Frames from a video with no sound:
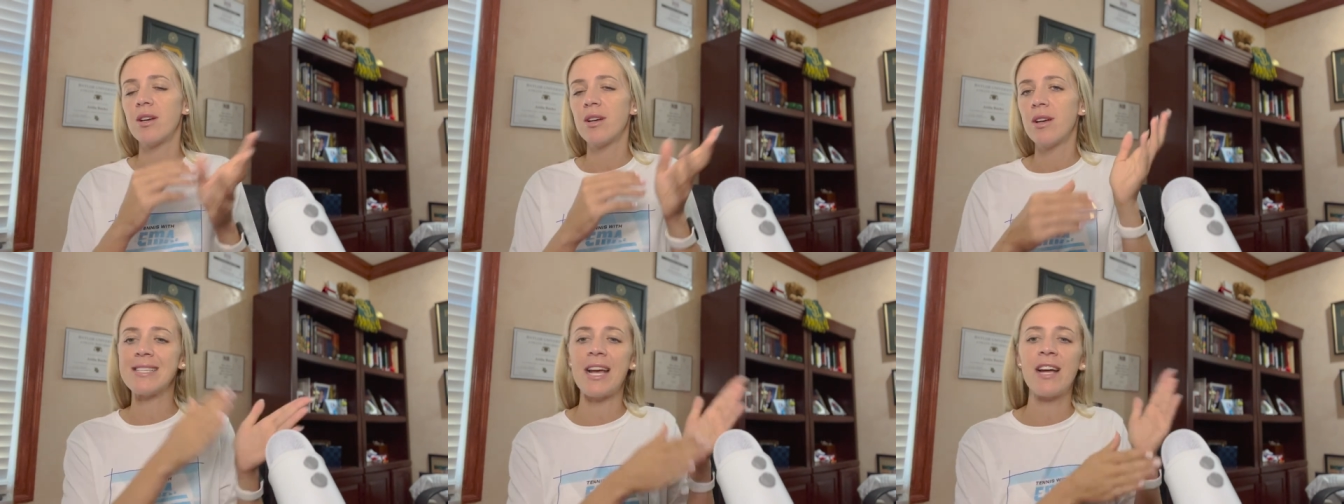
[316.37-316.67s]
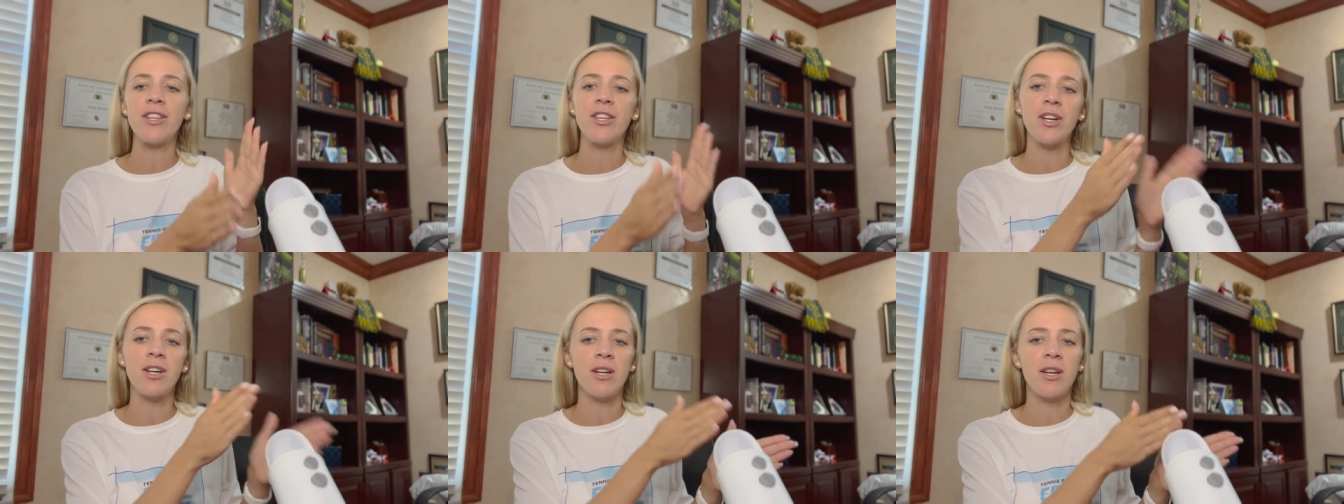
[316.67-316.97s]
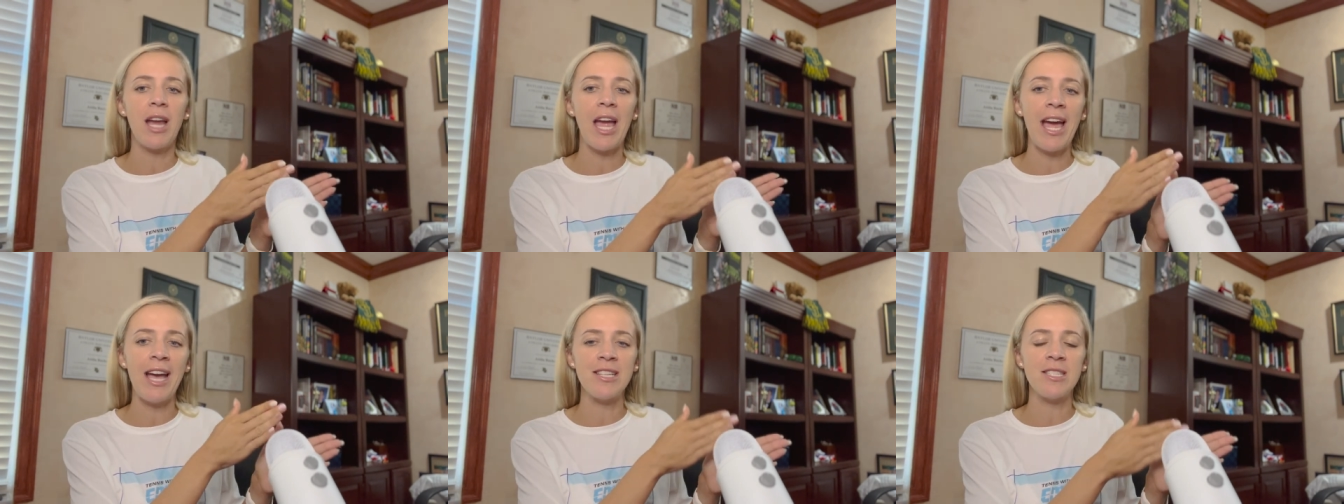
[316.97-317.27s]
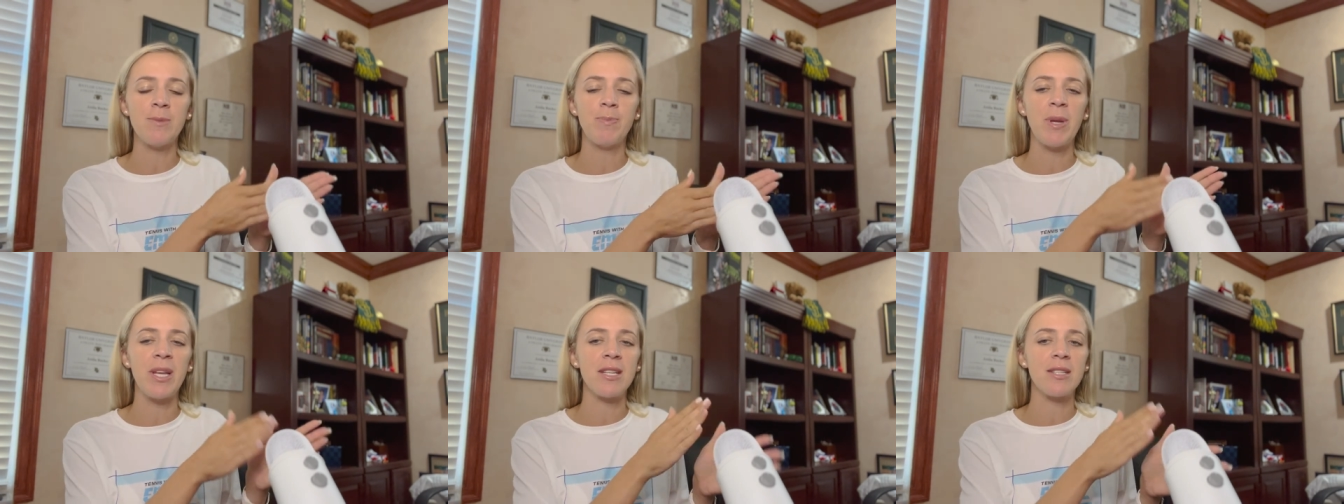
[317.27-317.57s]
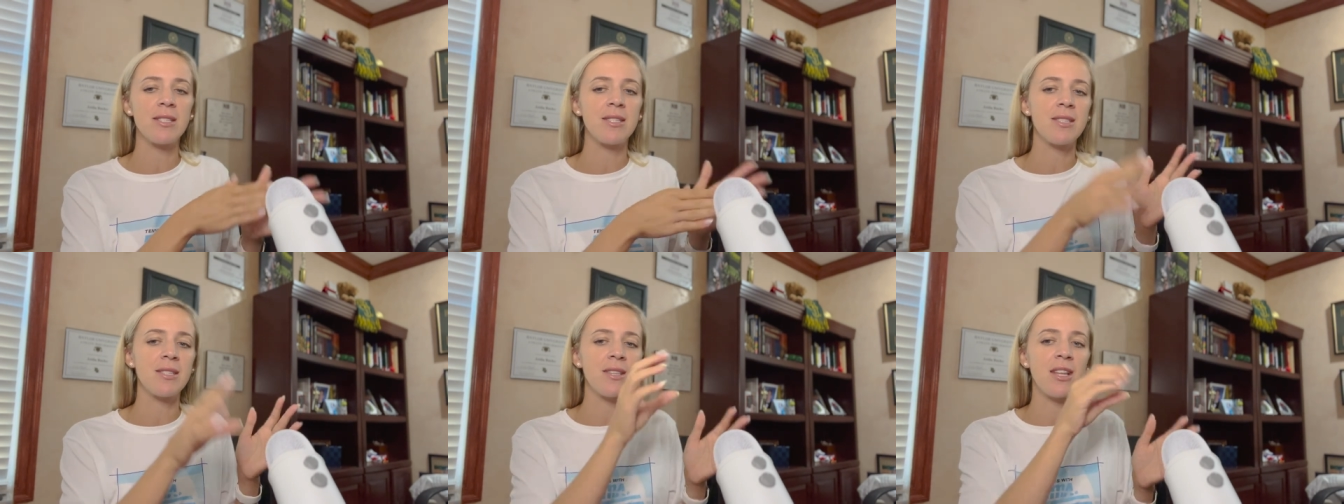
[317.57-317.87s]
these other
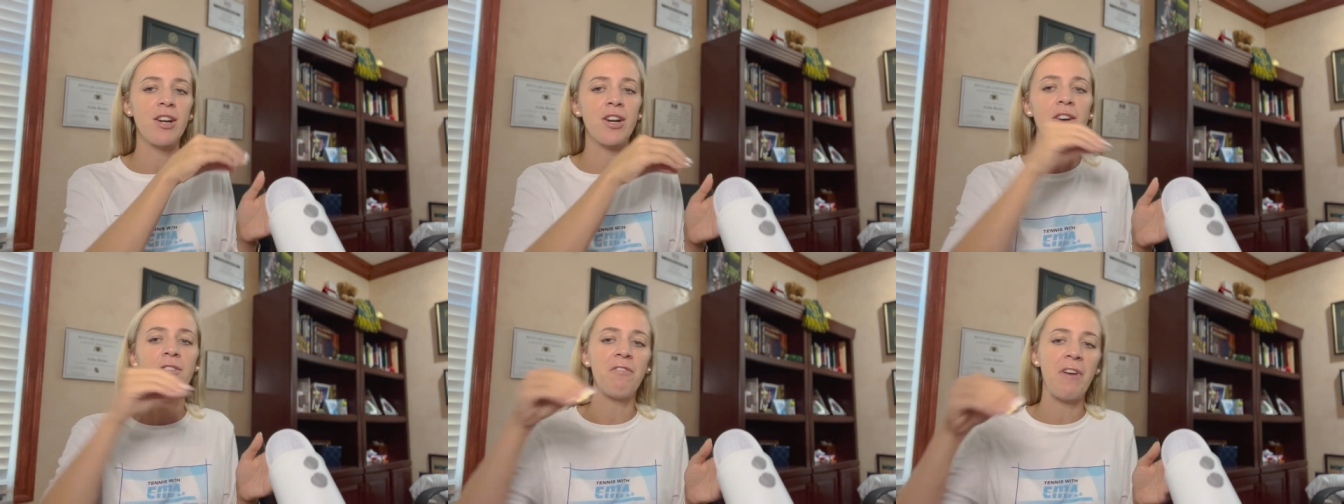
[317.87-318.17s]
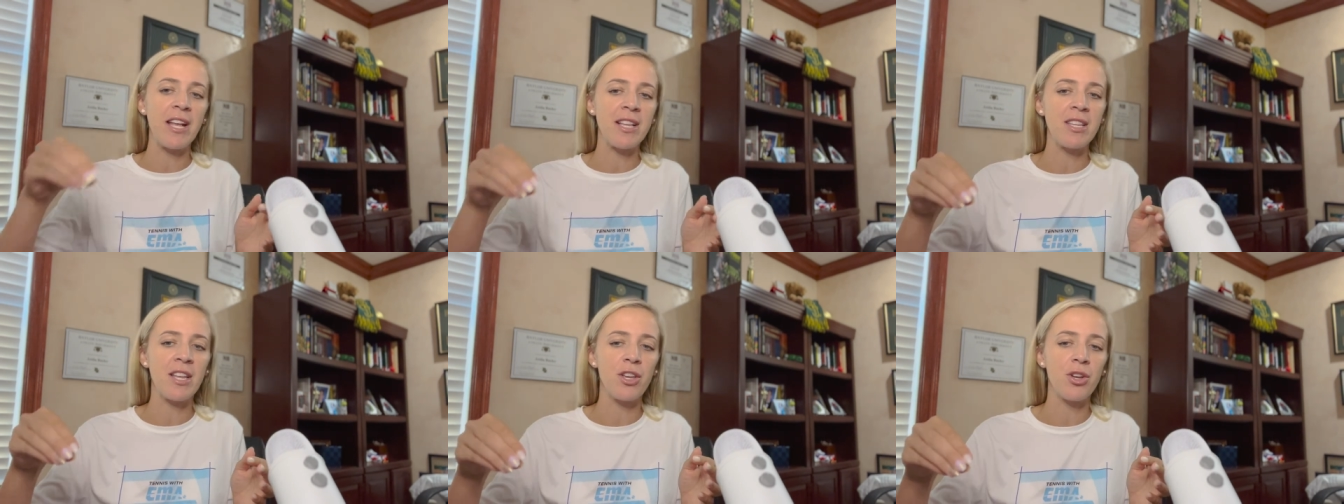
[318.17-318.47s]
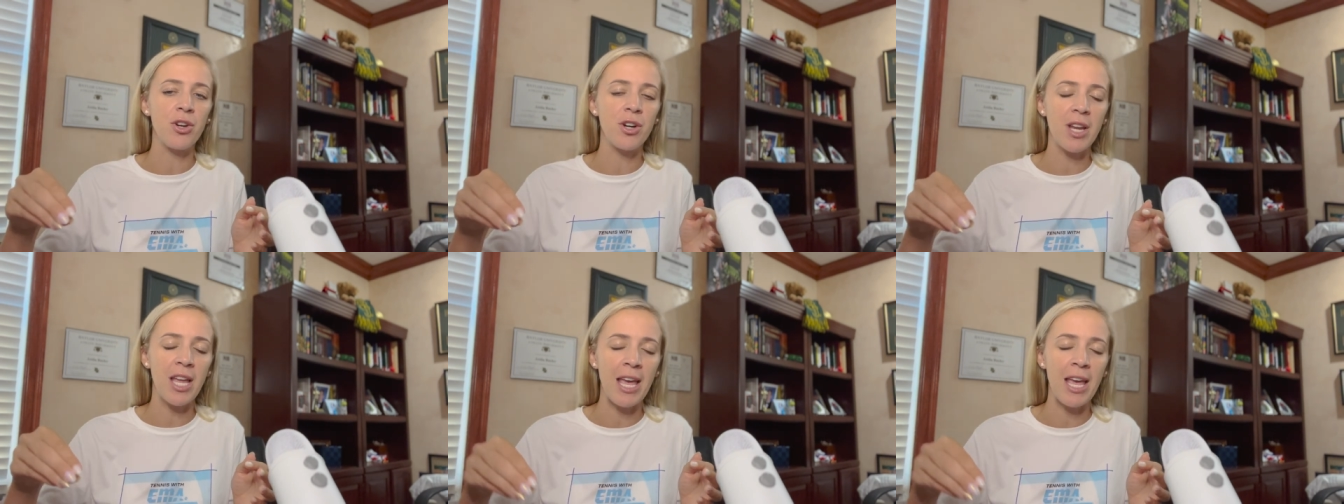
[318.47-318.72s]
aspects that are affecting yeah.